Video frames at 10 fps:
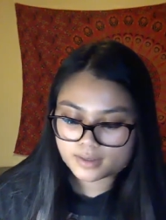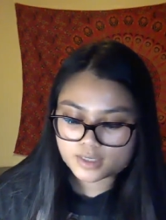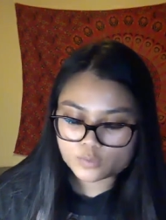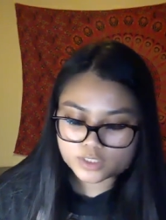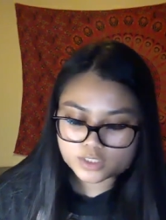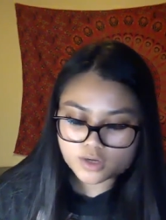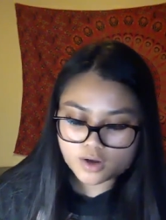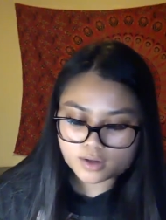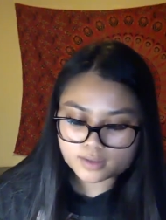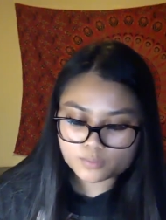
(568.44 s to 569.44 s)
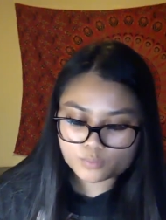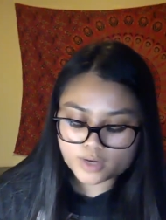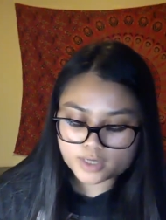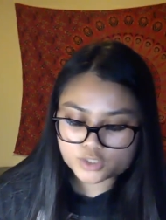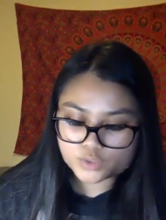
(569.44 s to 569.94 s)
He was tall and
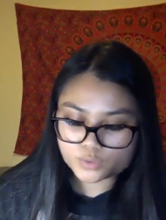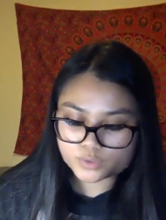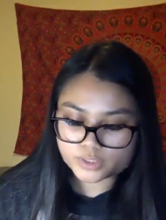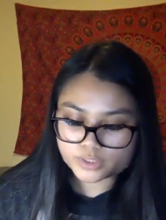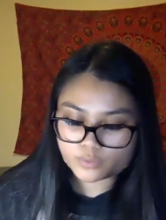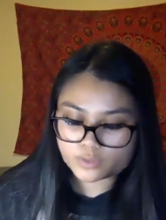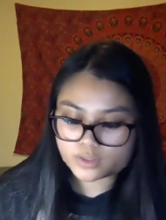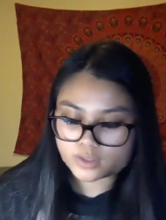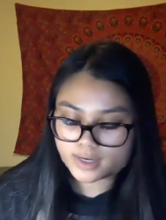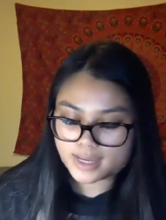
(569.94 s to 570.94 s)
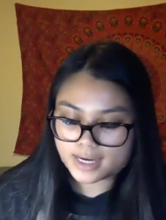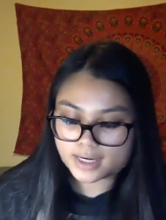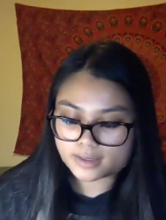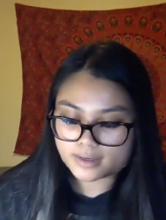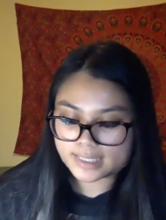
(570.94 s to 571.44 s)
broad shouldered, with dark
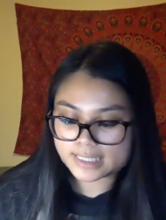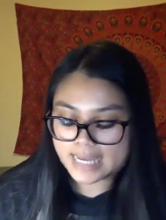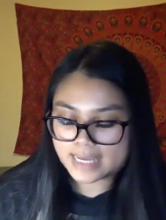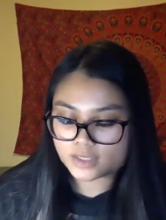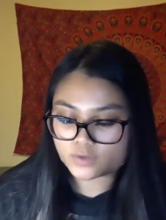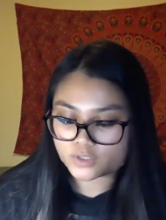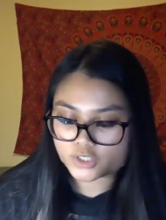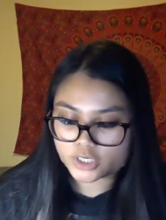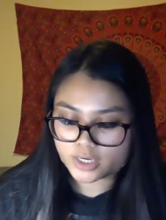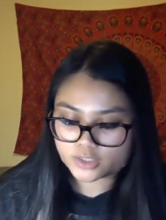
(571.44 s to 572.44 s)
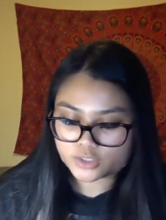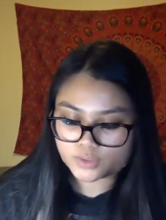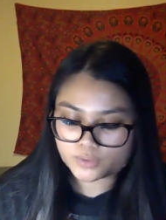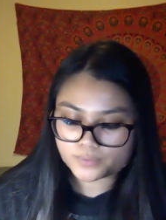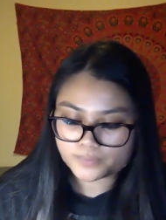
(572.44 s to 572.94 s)
hair and an angular jaw,
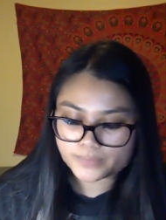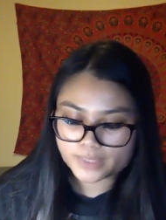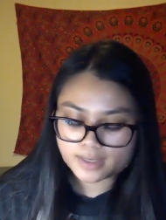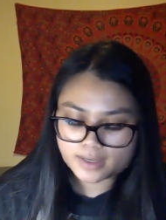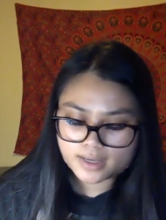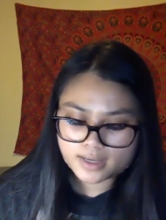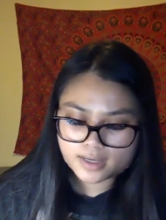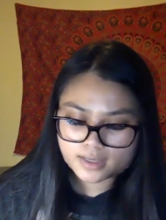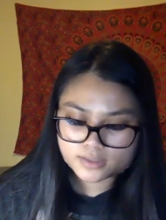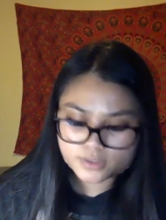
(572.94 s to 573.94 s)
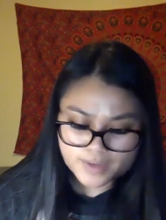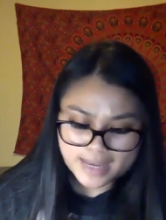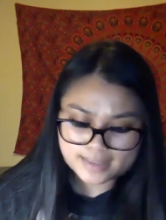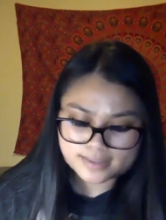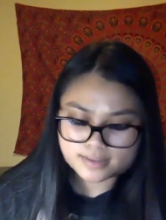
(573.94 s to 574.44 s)
too. Too
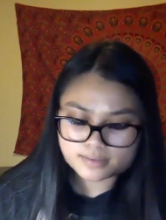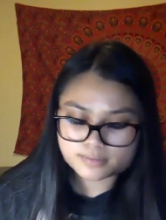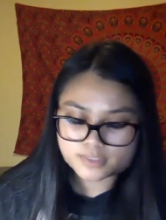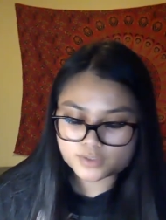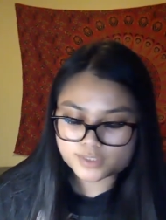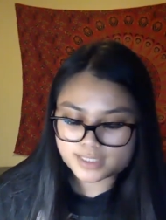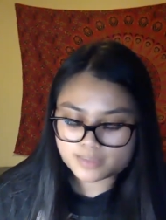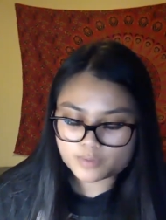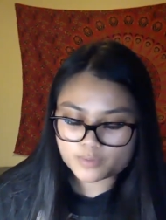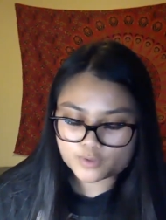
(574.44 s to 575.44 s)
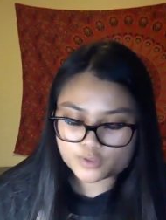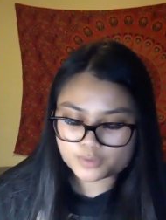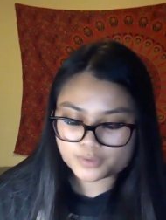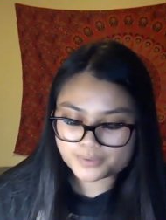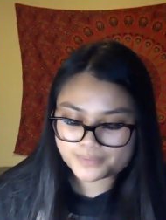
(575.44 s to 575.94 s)
handsome to seem
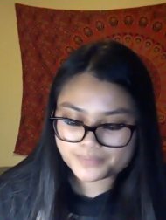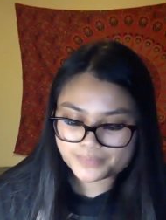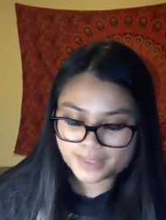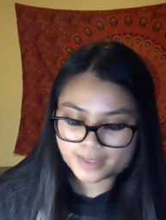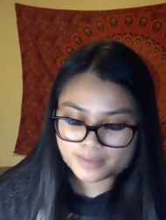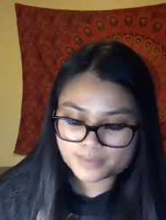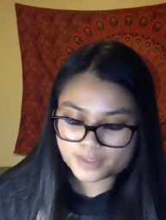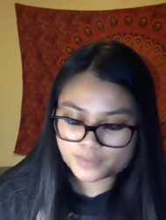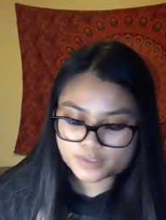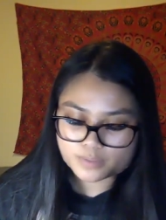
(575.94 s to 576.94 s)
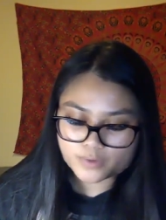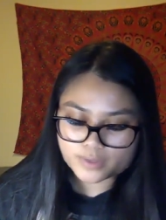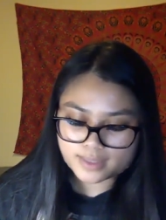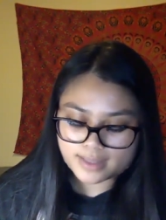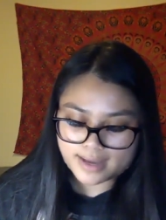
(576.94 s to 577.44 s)
approachable. But it was more
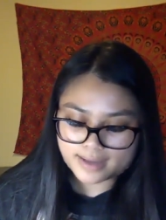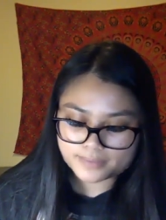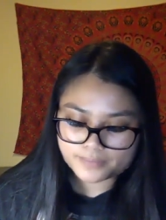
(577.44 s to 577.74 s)
than that.